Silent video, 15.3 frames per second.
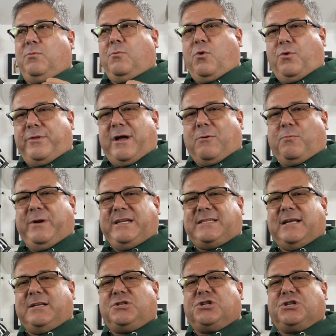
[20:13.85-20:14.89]
when that
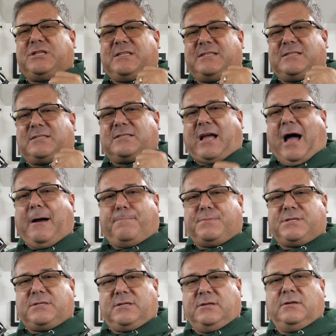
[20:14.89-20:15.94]
reset, it just
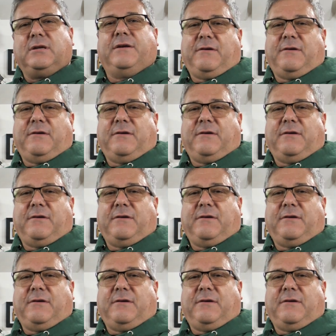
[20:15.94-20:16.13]
stops.